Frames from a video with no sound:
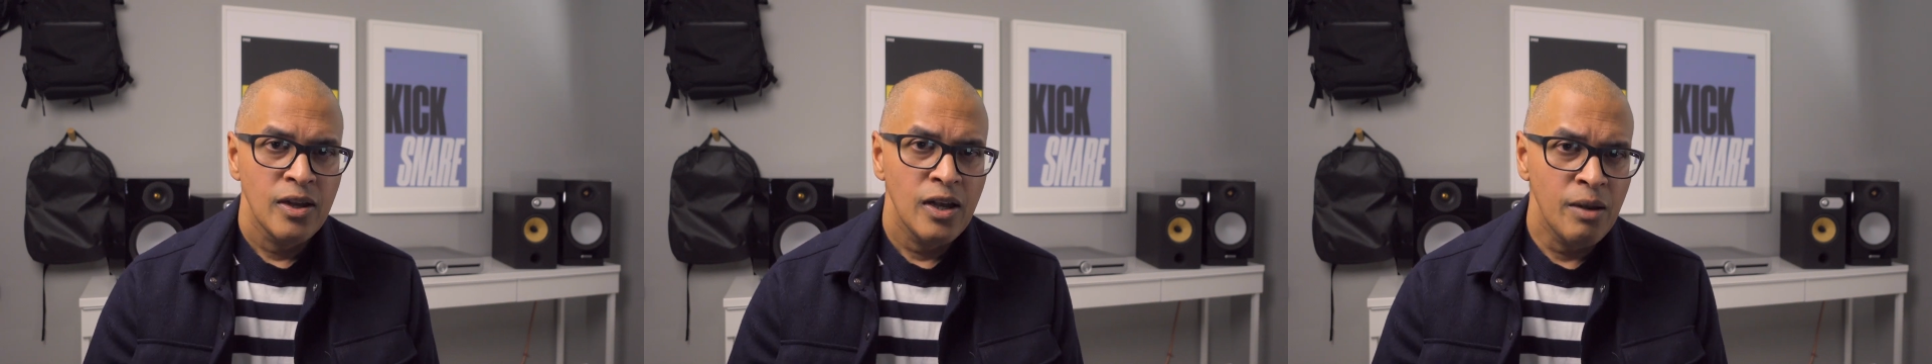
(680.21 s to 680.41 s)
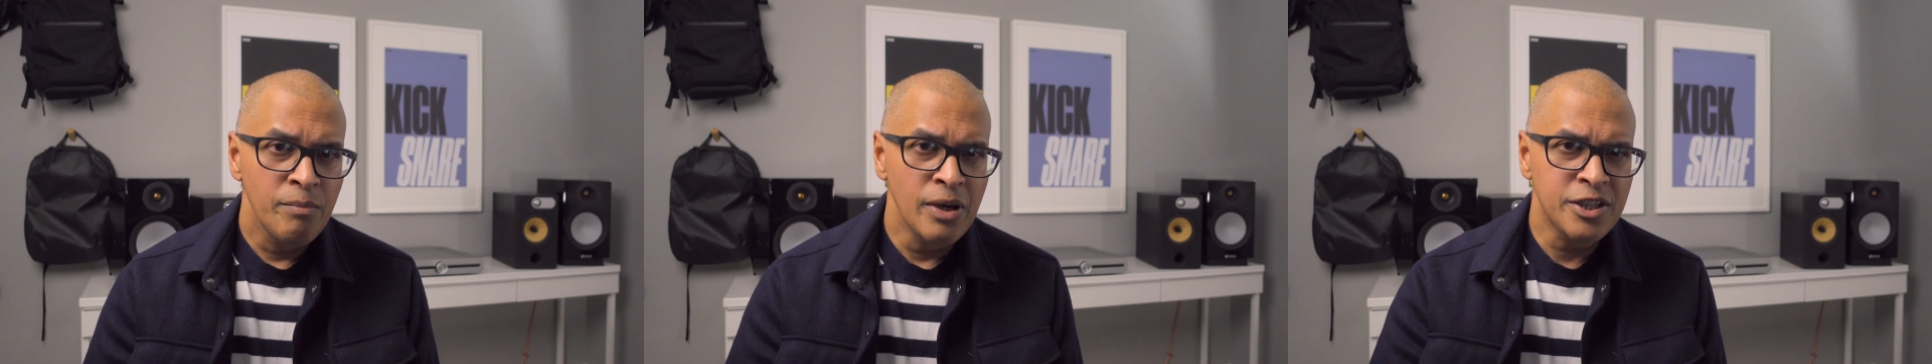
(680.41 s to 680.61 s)

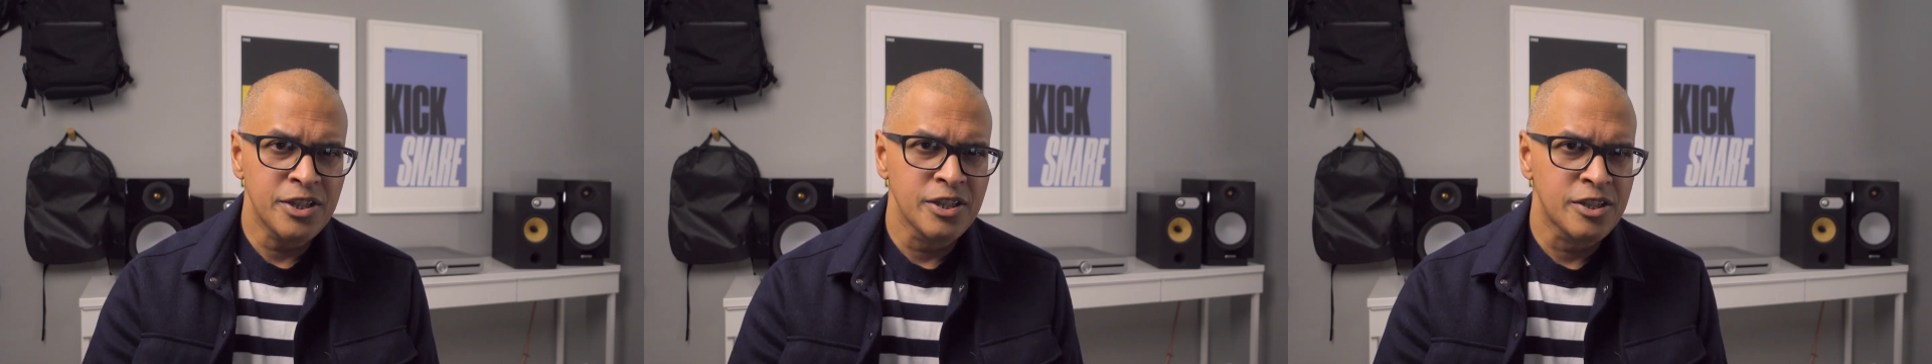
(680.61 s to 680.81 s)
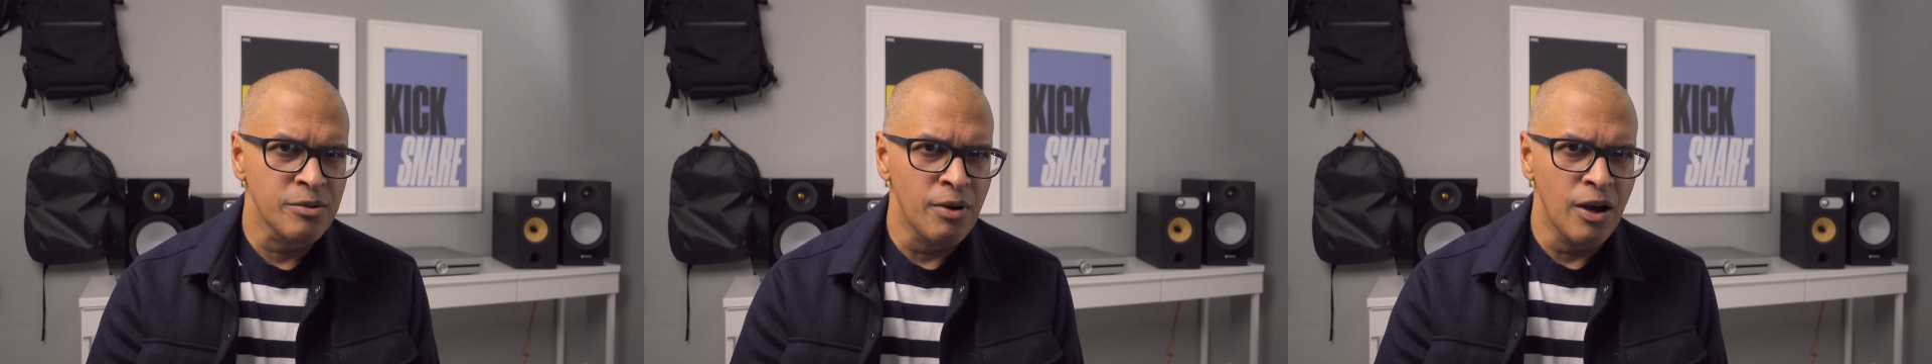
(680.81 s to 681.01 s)
I
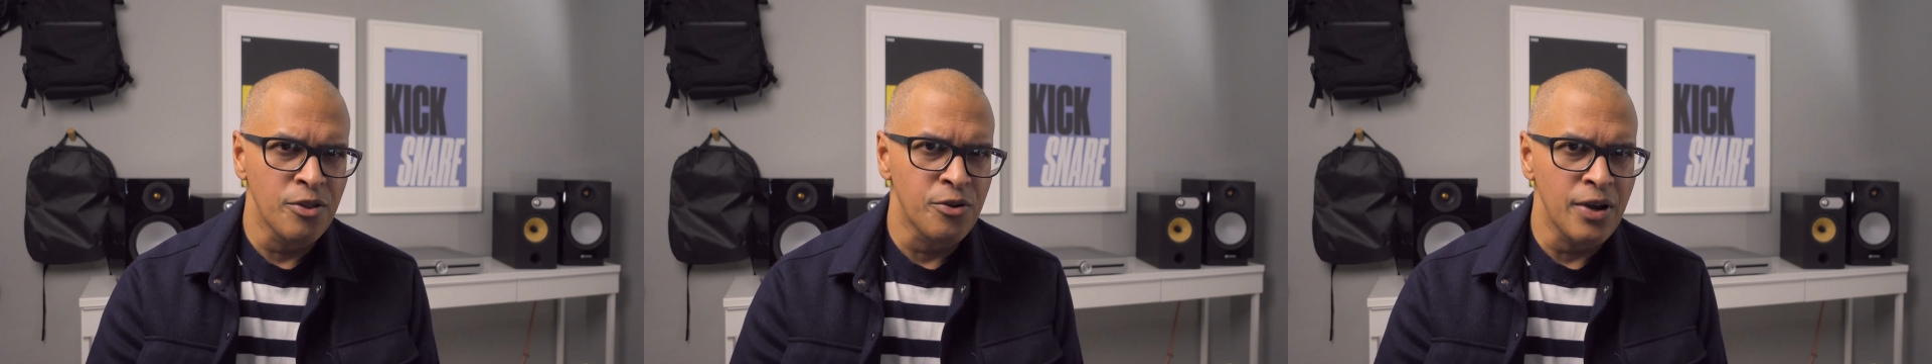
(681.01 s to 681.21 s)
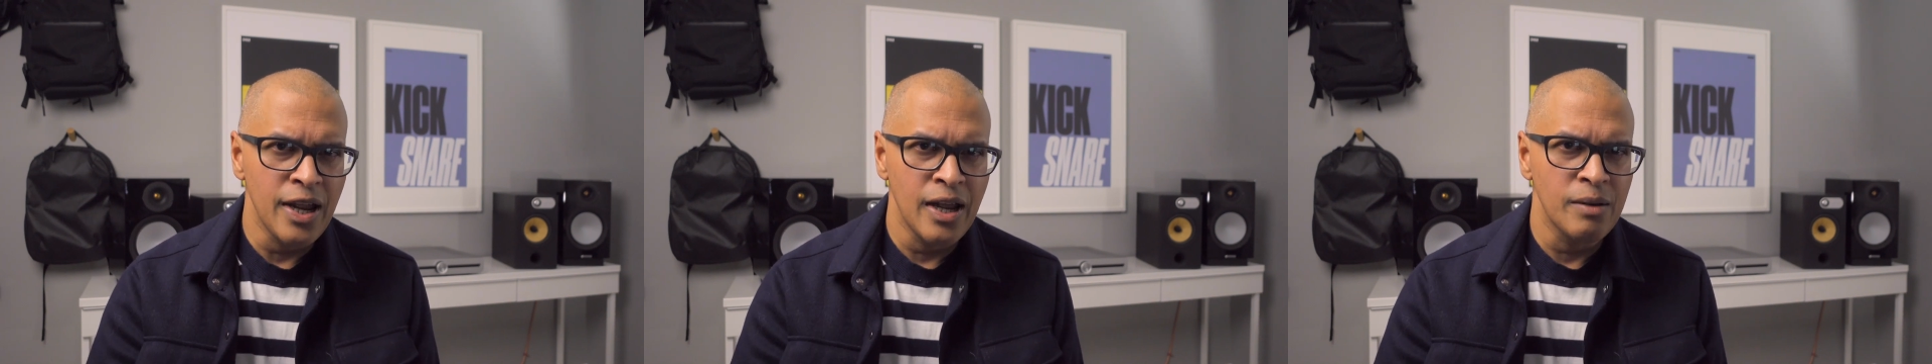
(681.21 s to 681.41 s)
mentioned some
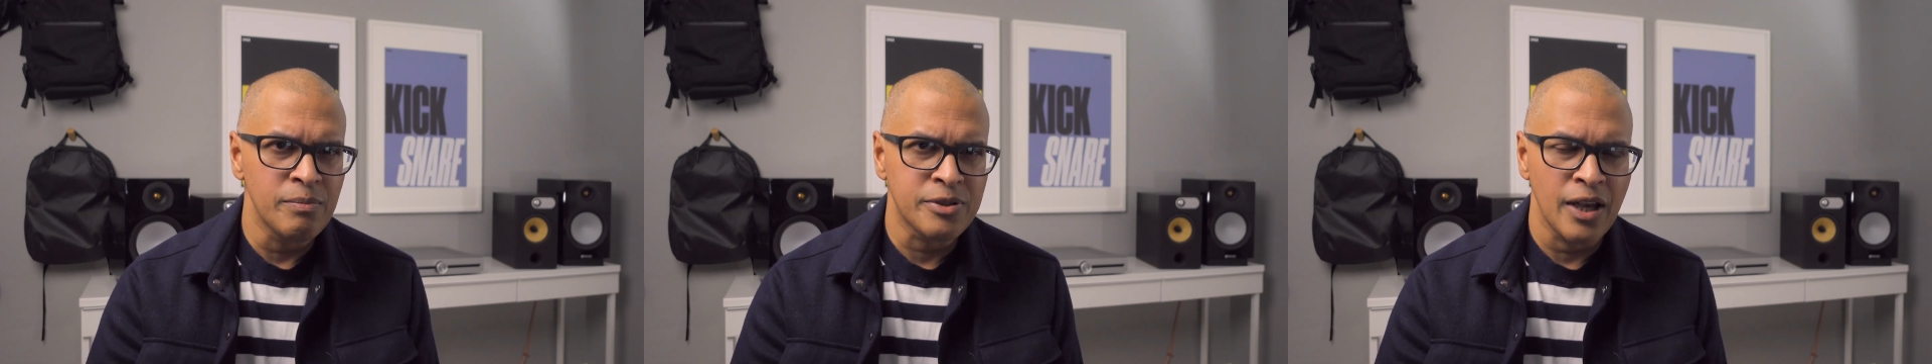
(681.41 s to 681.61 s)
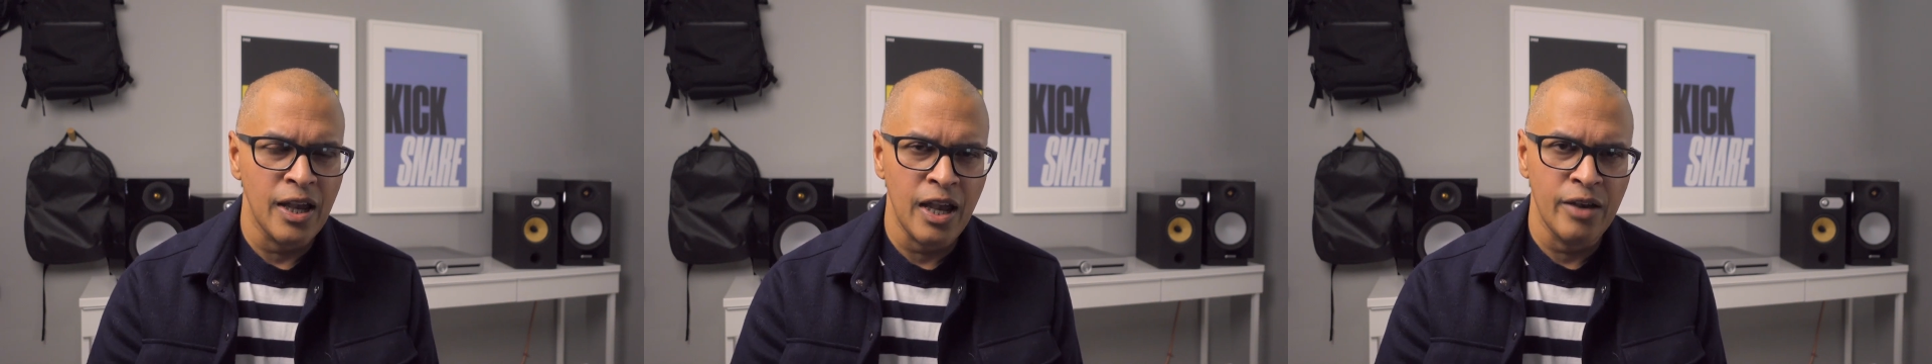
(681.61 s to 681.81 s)
other
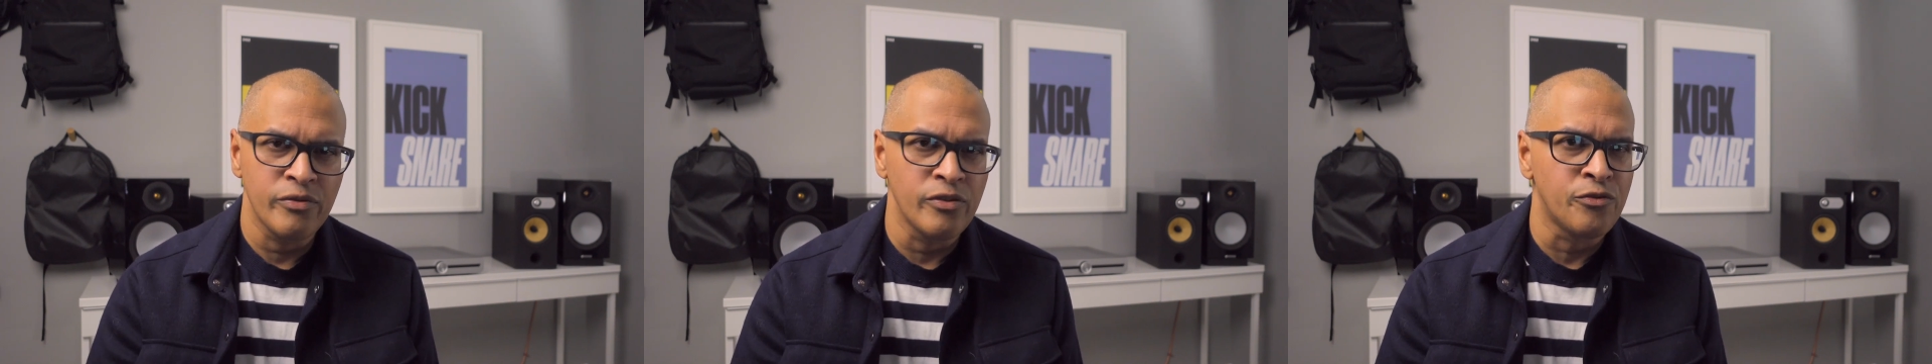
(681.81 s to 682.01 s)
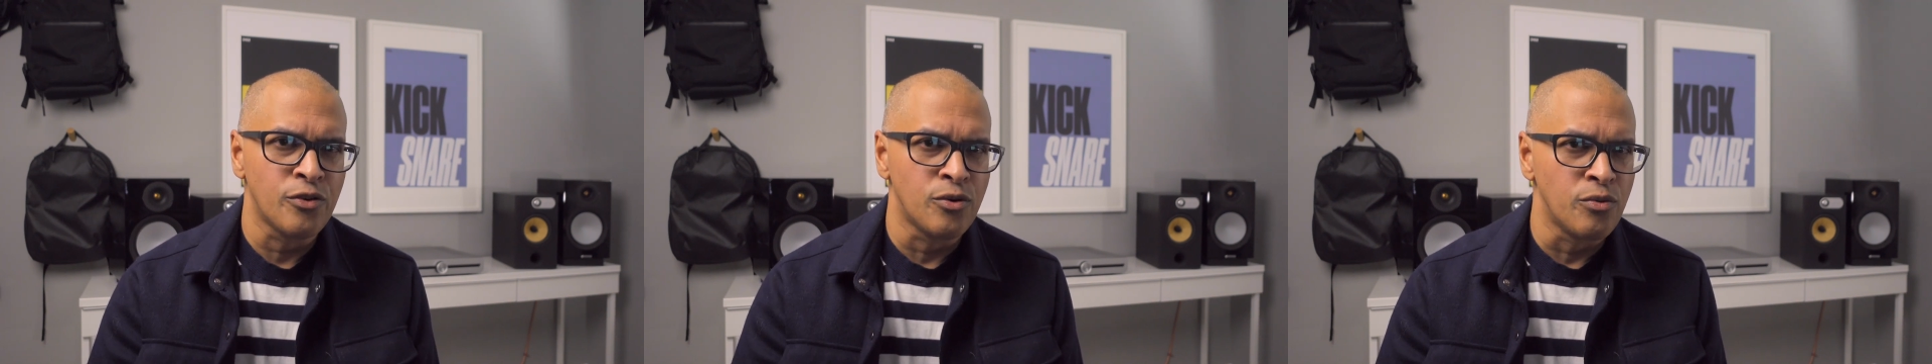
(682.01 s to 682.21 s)
amps I have
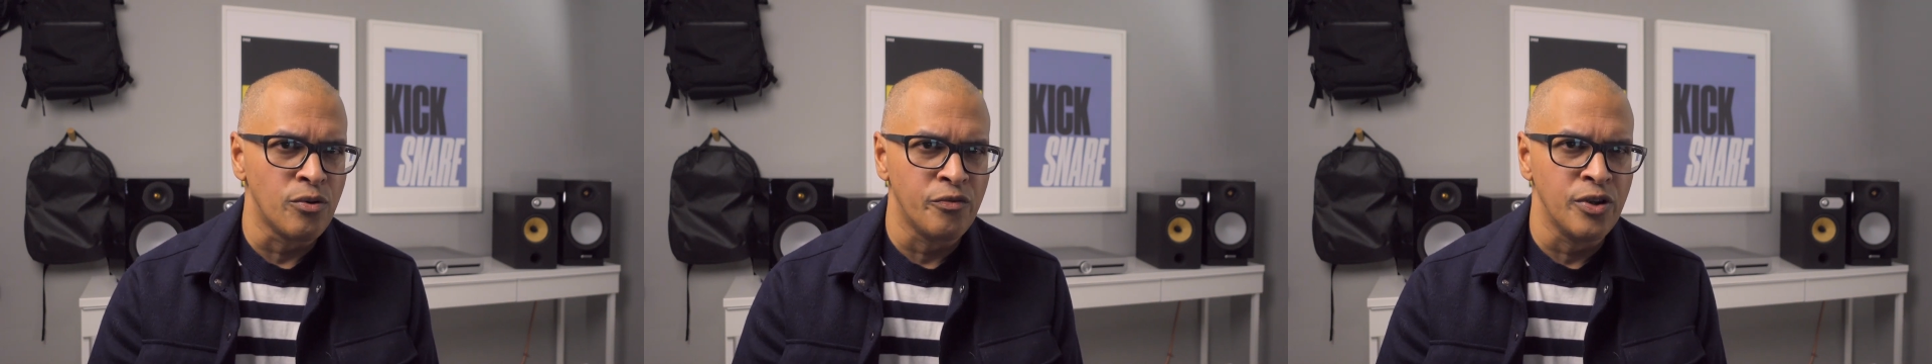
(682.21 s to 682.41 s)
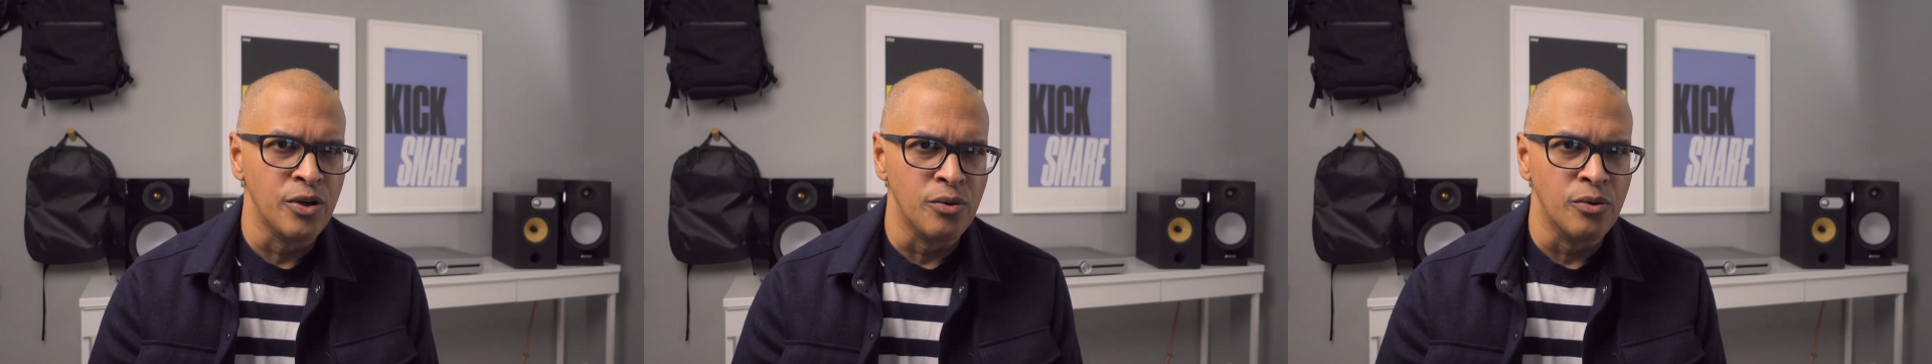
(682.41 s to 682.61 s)
in for
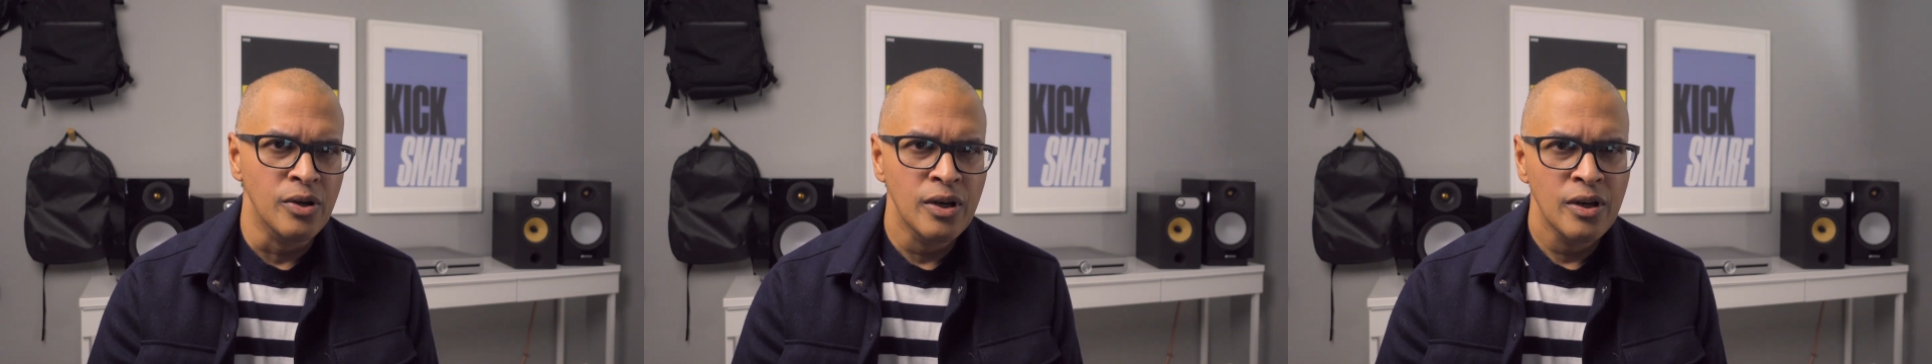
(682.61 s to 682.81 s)
review.